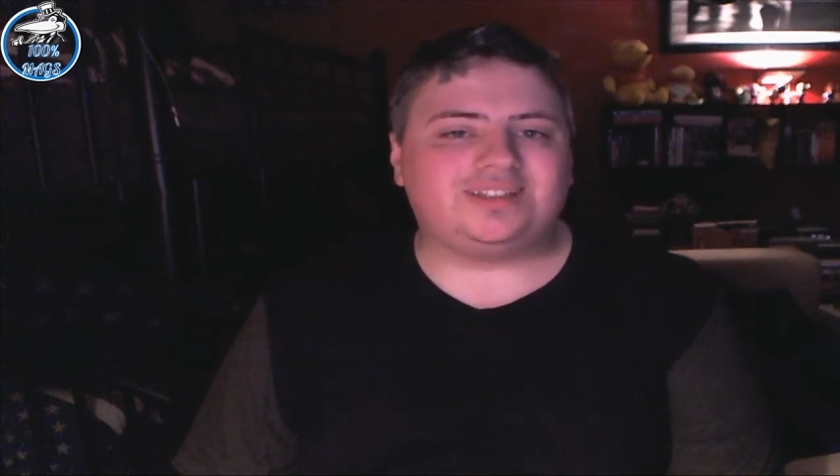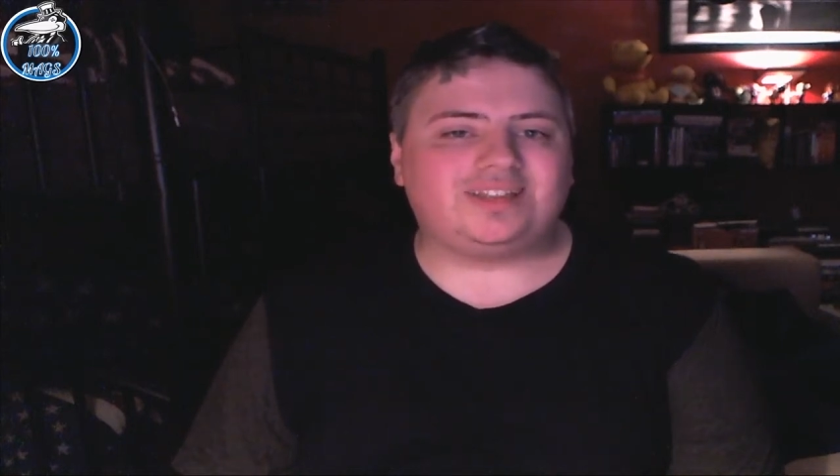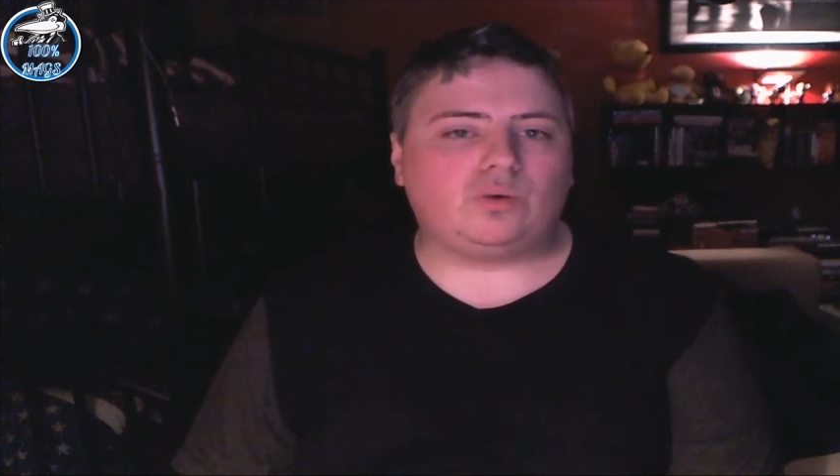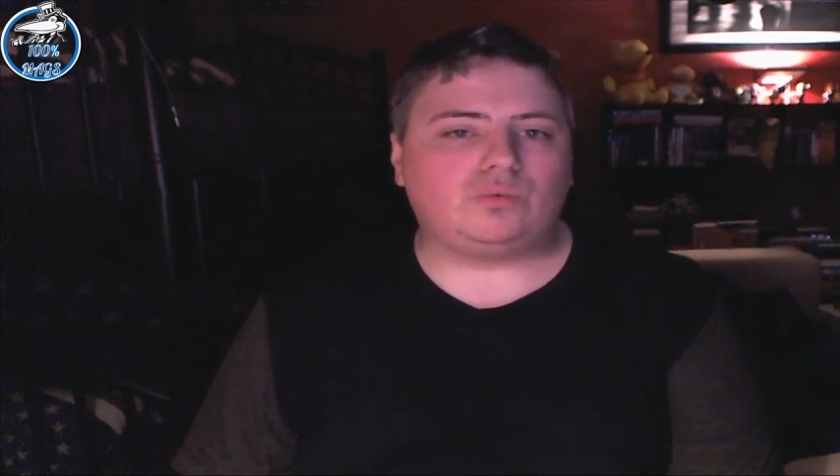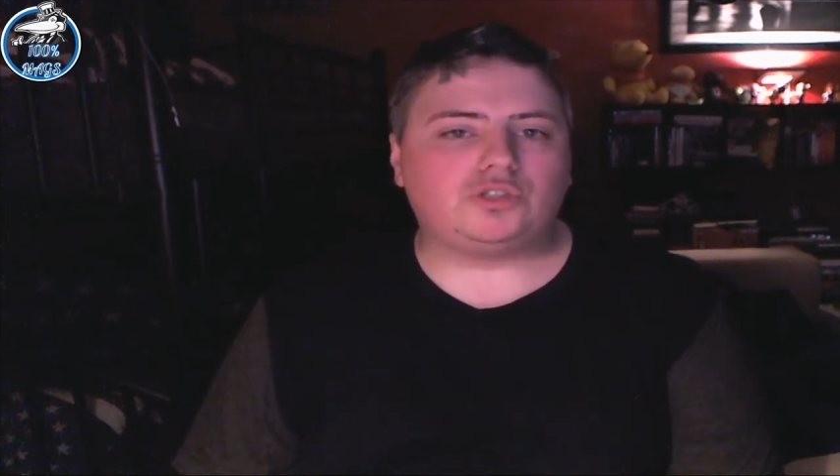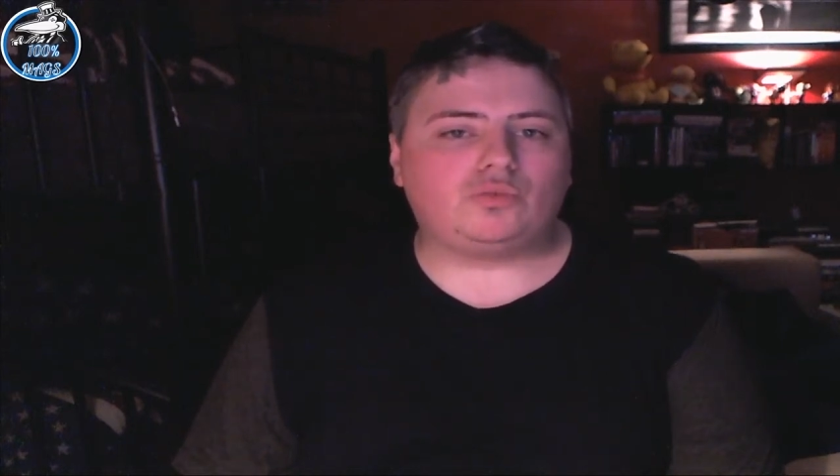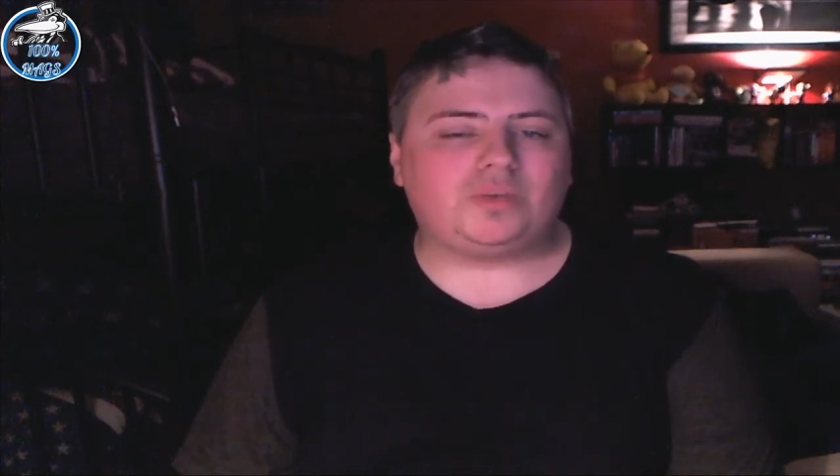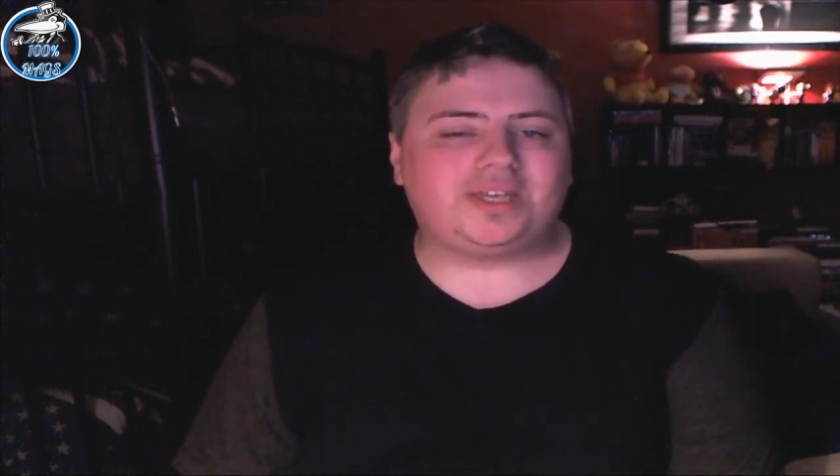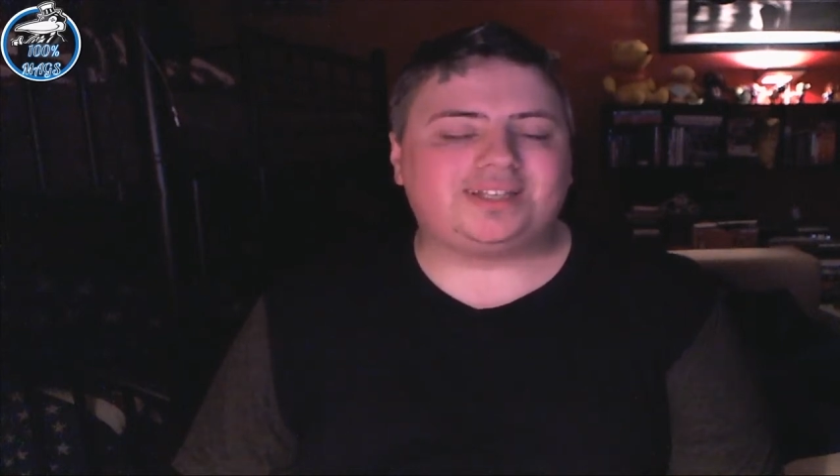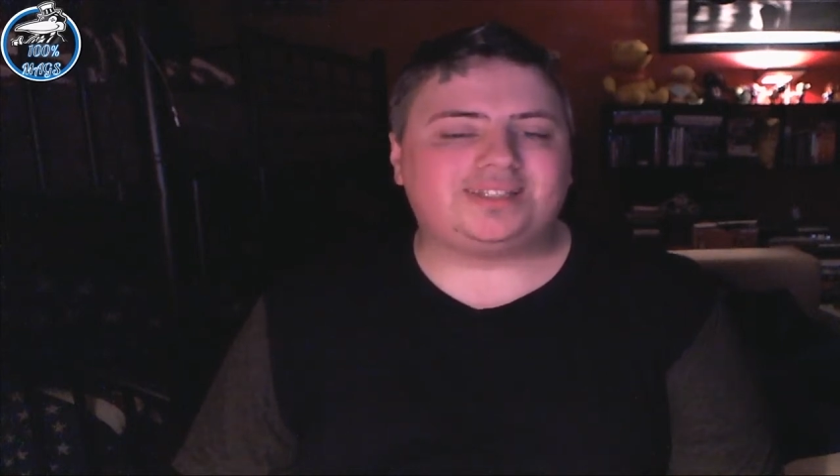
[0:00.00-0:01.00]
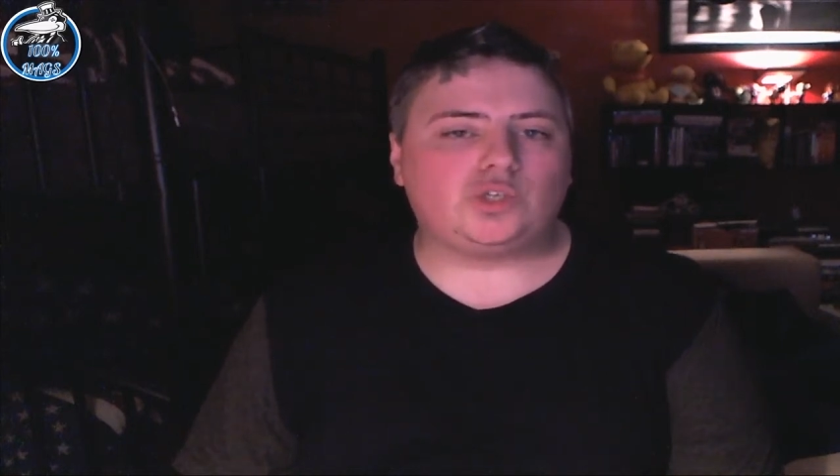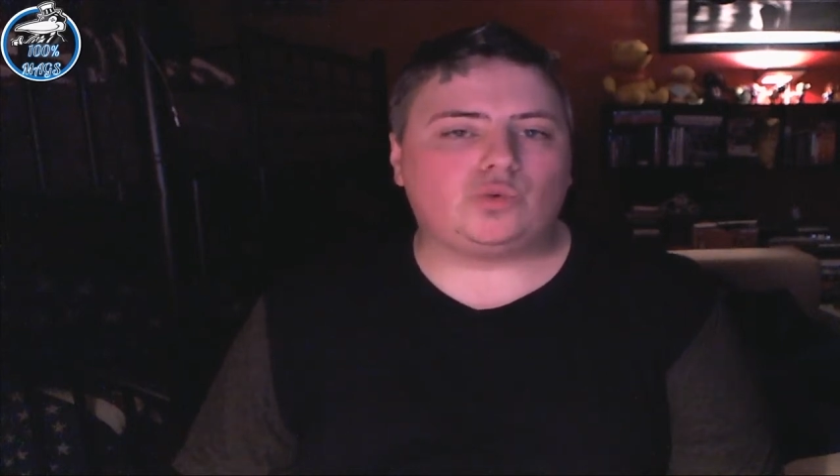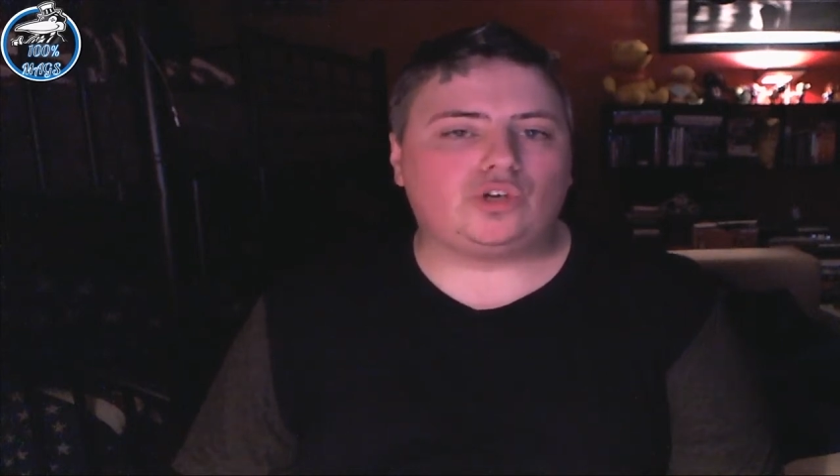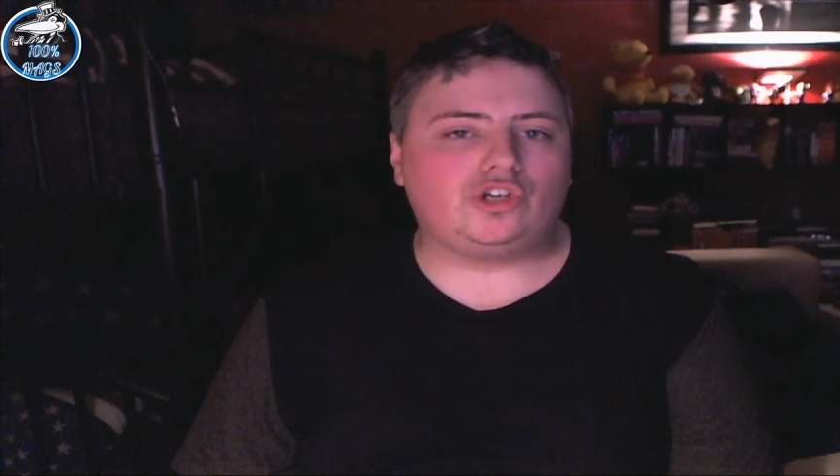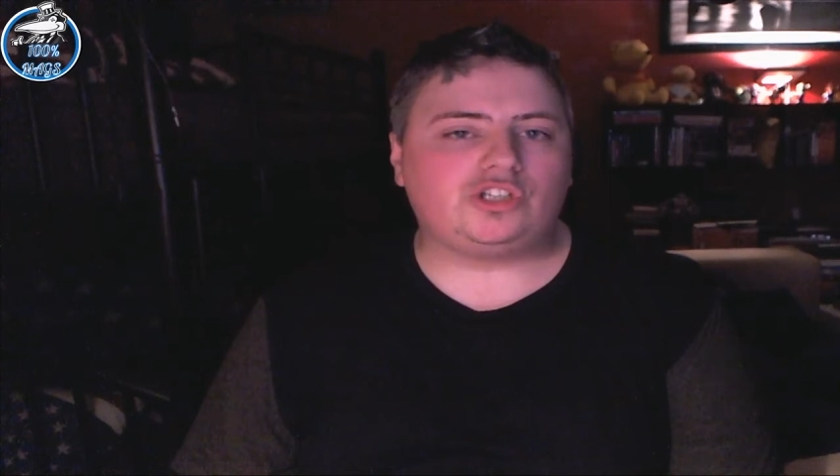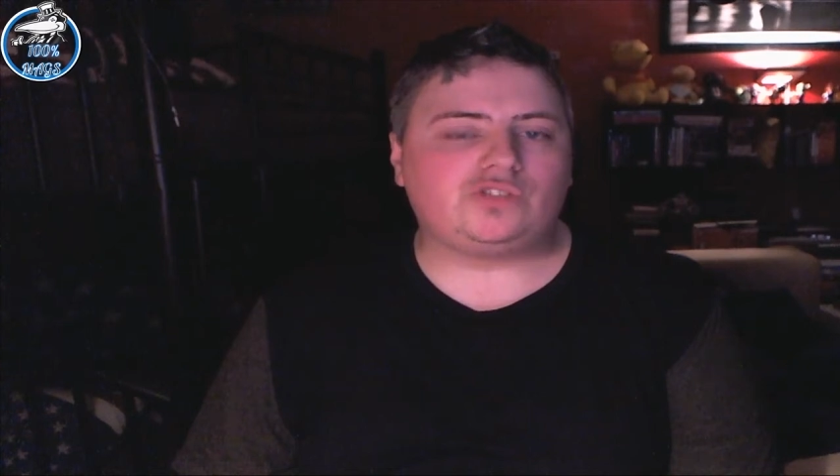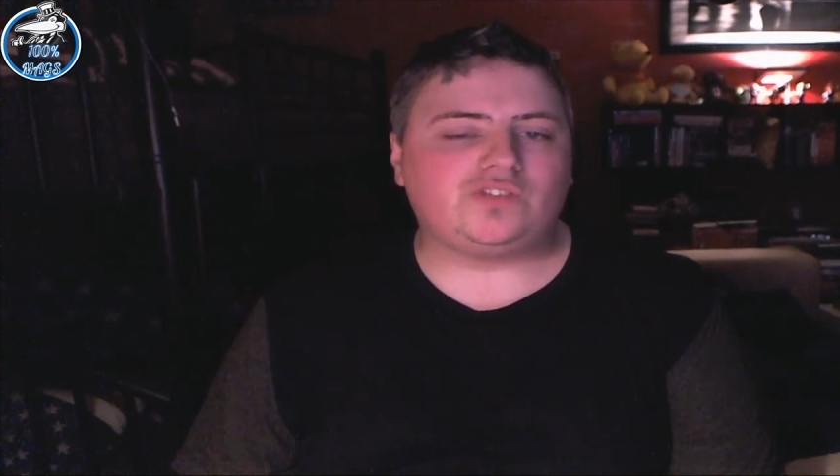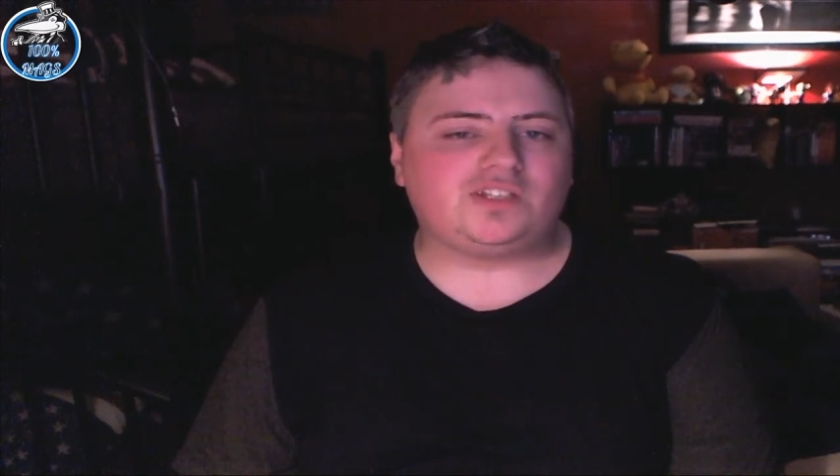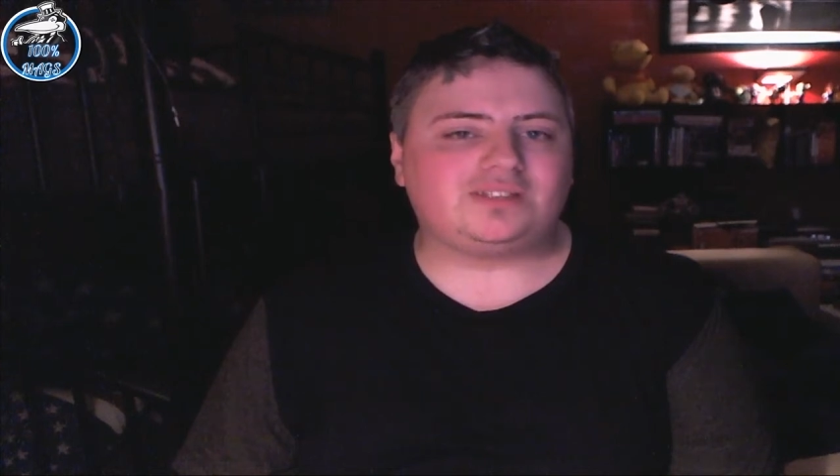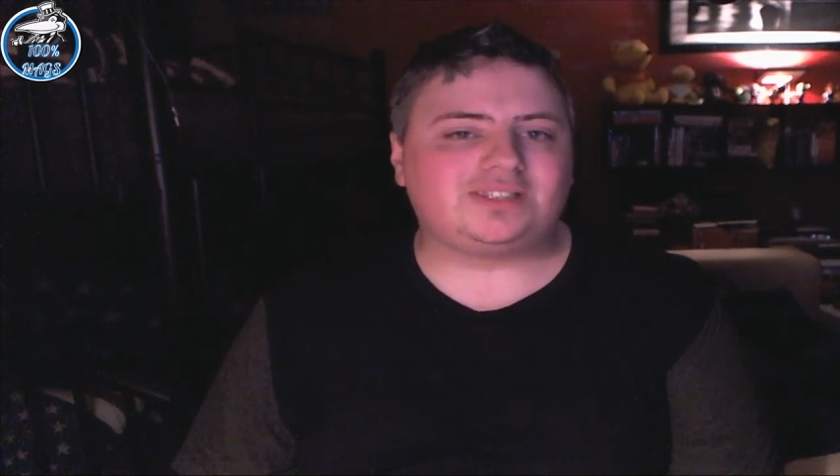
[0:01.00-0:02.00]
and that was away to
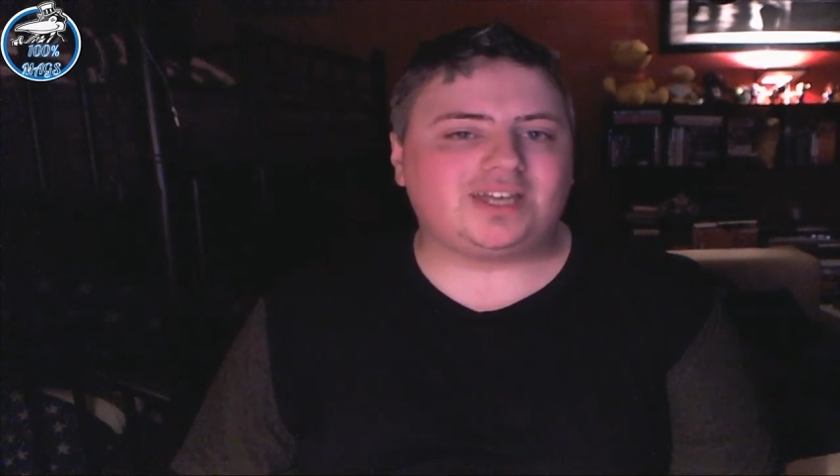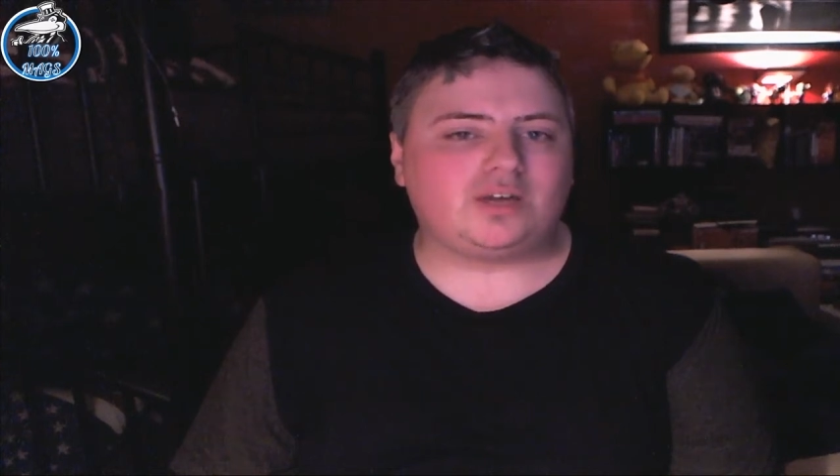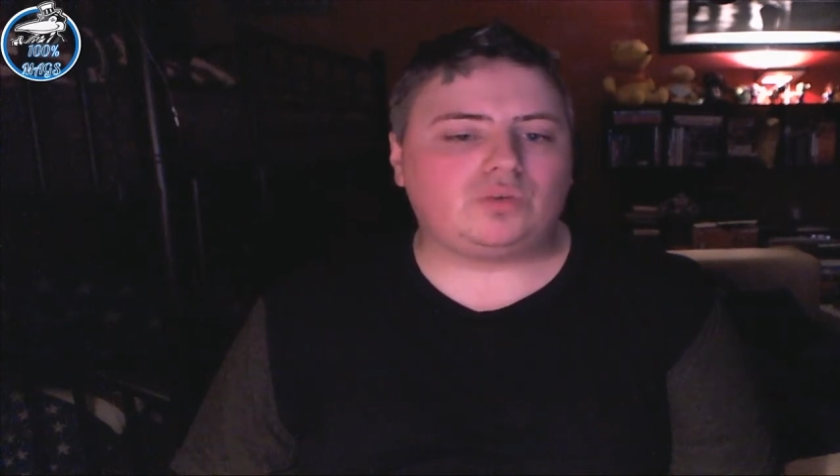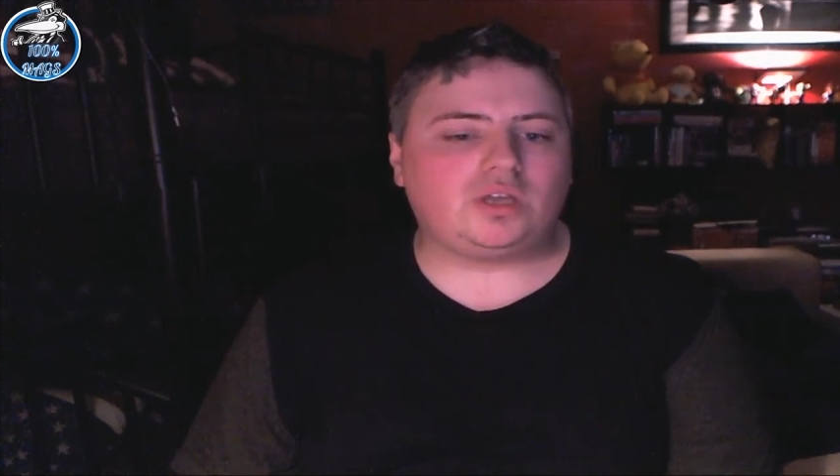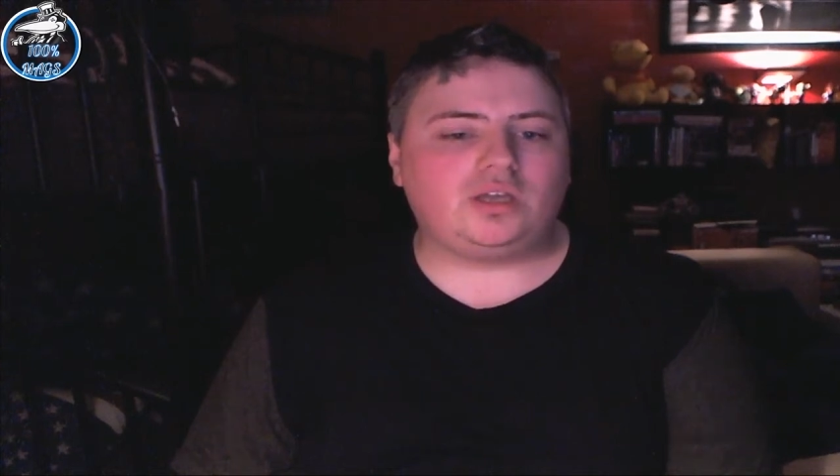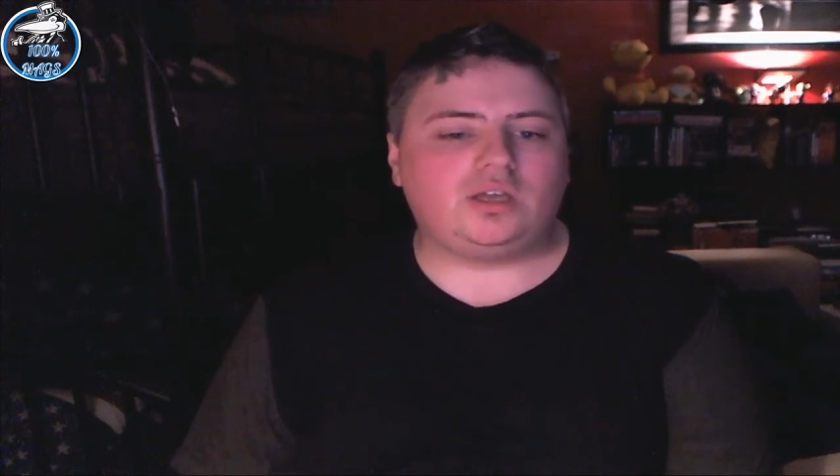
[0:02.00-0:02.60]
Huddersfield Town.